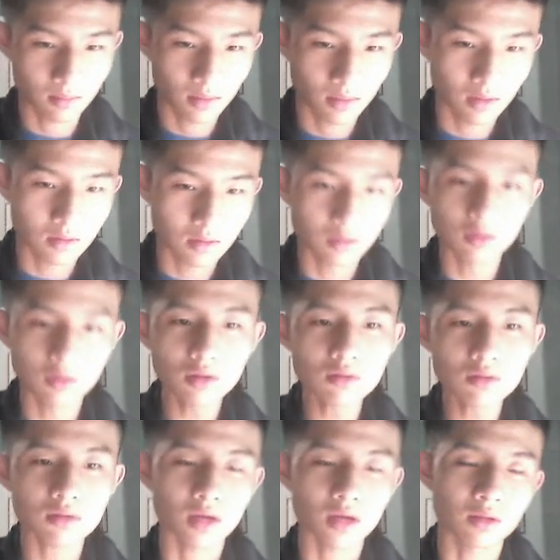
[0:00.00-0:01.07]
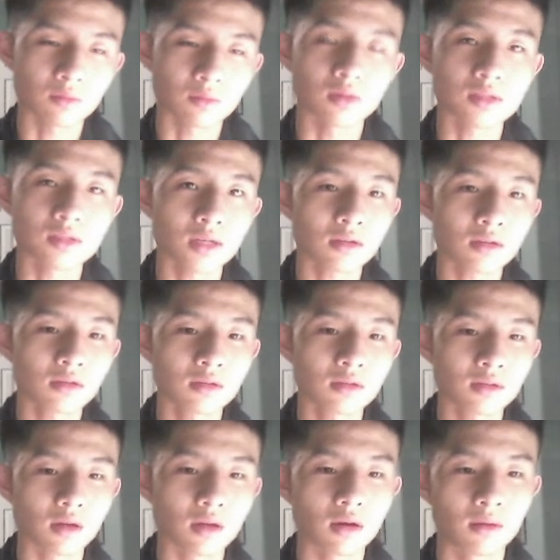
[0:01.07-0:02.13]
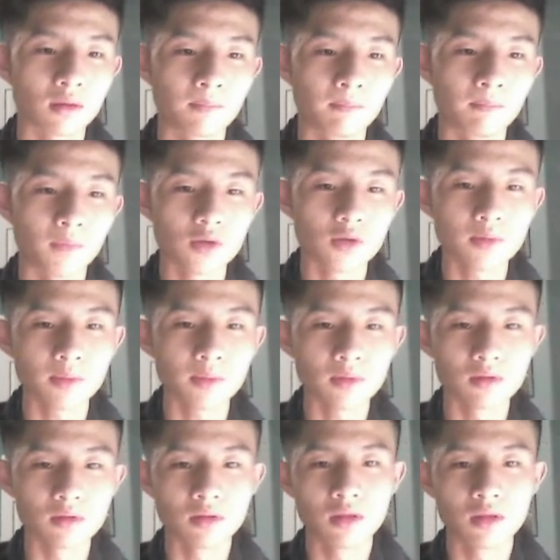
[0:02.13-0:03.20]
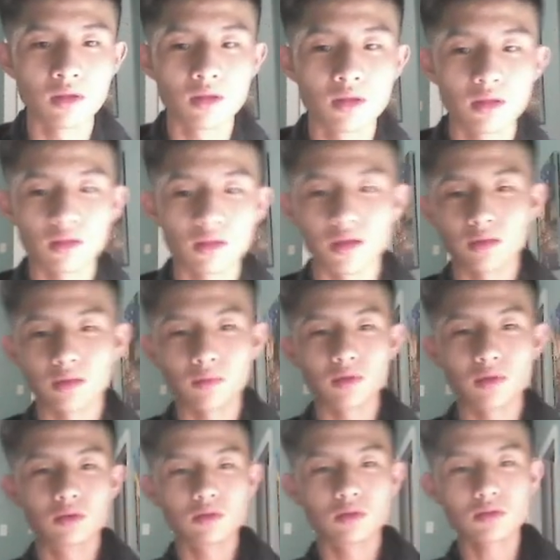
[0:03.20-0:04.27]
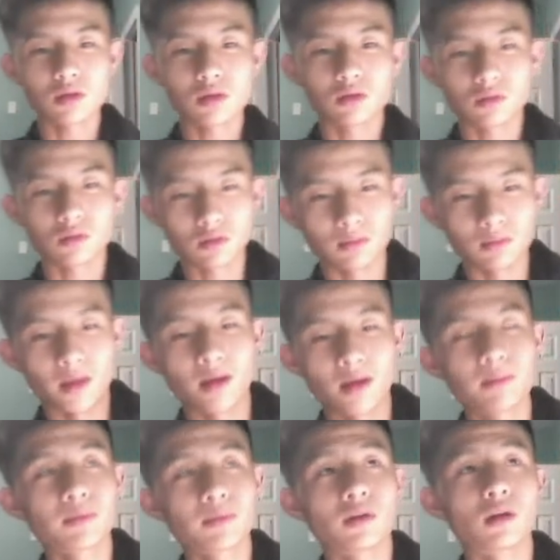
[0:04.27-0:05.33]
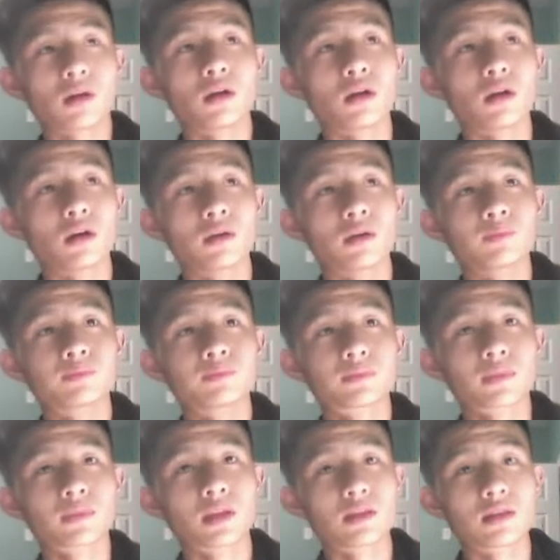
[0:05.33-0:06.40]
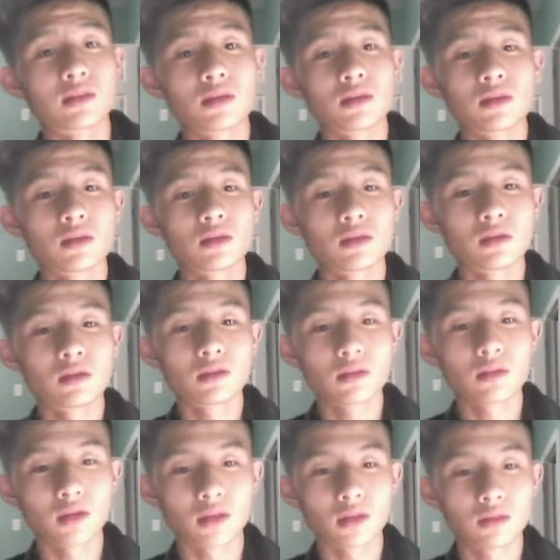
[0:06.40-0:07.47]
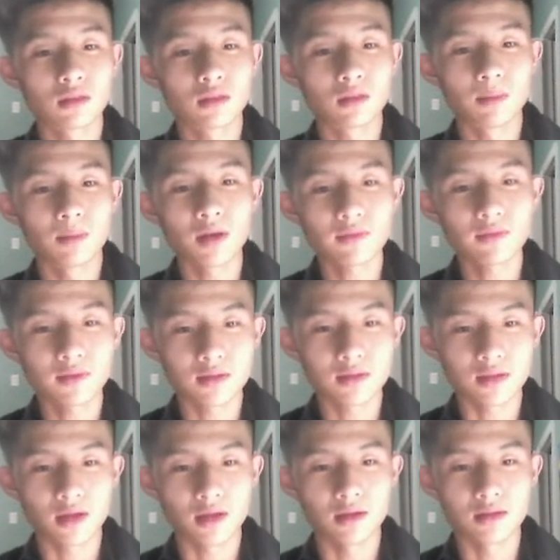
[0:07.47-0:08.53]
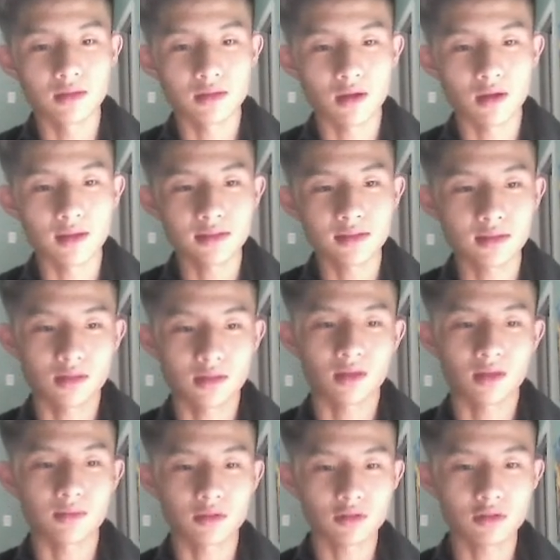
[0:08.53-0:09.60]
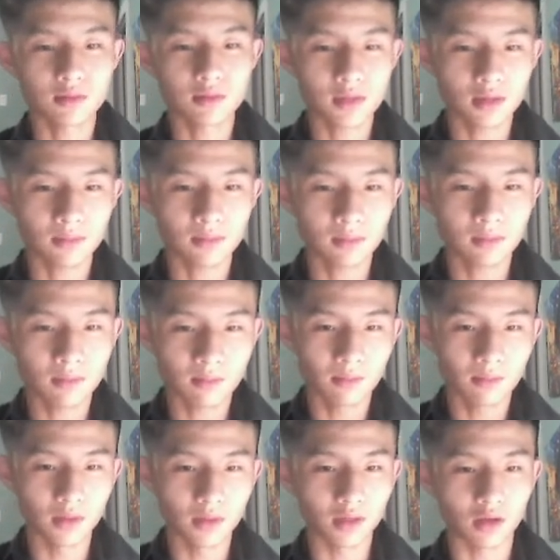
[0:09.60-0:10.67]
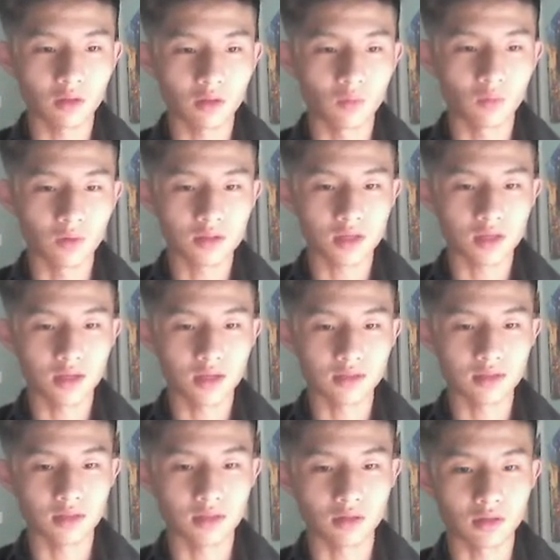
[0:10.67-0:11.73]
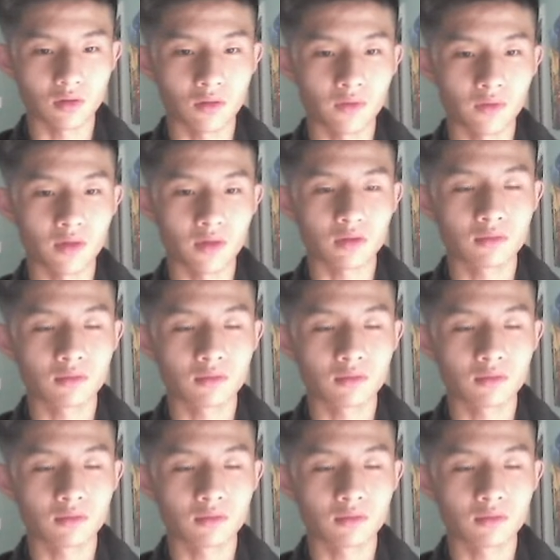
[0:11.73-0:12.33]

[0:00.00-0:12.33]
So you can use either one technically. Most people, like when you use unordered map, the benefit is that it's constant time search up time, but like on the worst case, it's like O(n).